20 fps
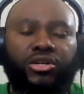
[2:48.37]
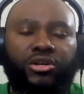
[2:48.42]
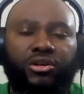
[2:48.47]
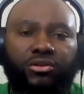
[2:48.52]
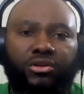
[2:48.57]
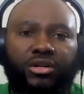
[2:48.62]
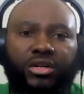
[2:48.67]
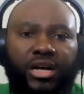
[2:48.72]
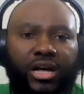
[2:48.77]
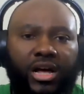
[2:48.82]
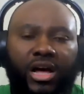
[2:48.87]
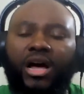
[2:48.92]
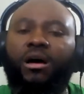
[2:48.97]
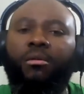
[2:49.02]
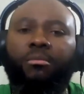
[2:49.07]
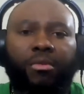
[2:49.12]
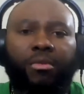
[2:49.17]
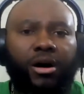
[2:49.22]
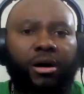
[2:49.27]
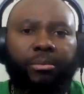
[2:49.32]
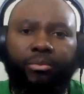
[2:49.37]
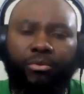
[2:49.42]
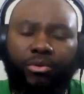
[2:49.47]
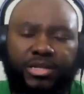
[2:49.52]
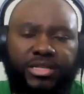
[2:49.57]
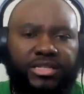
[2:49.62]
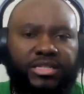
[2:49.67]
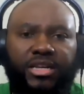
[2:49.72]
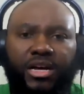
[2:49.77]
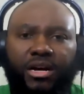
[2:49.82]
to come up
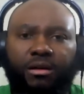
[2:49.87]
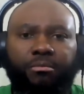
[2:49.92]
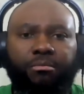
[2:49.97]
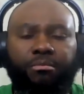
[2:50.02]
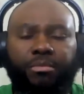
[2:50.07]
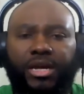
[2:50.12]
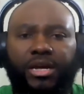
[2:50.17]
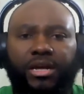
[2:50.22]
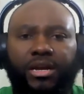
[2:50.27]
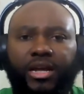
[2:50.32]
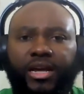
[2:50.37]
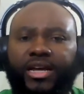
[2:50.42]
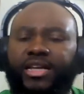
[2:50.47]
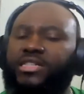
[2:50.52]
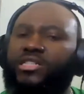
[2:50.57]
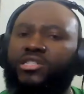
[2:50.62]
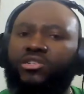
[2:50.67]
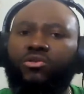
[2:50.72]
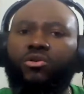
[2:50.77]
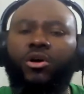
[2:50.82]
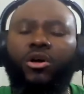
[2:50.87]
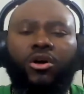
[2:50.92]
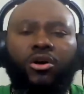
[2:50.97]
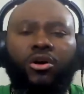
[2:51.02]
with some meaning as to